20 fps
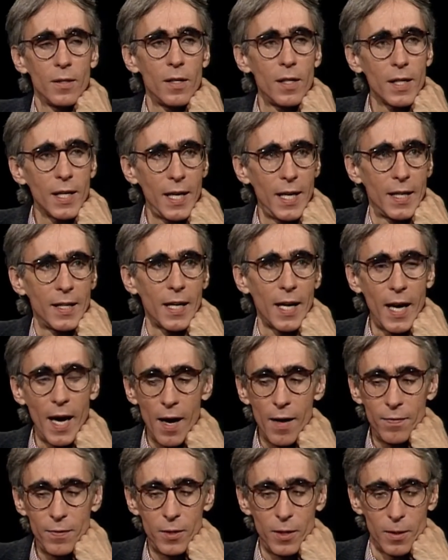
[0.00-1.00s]
in longhand. I
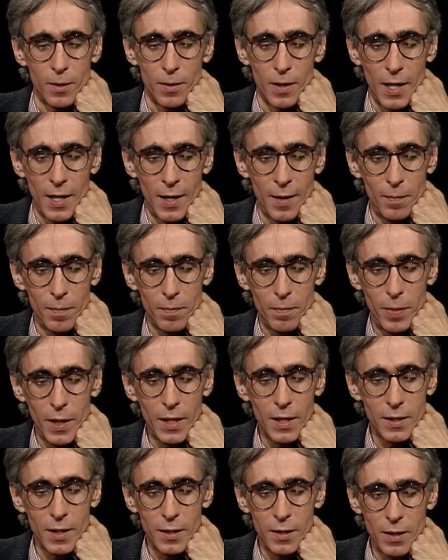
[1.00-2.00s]
have to
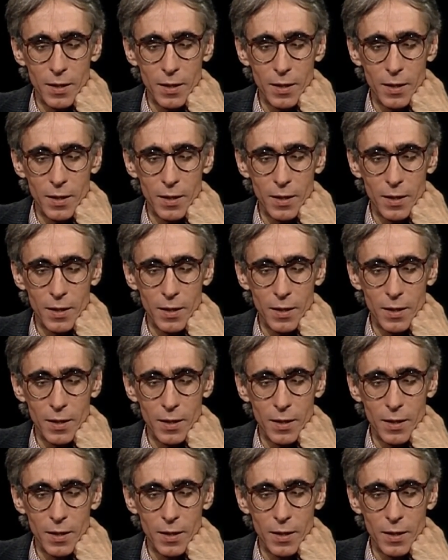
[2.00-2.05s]
because